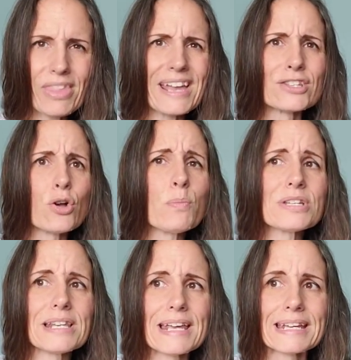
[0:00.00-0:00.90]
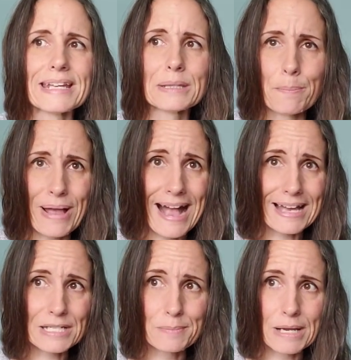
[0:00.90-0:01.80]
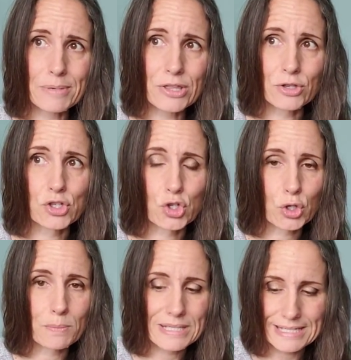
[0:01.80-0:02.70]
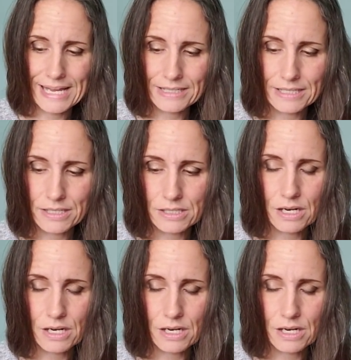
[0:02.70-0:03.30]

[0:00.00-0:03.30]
it's almost like in the past, maybe the circumstances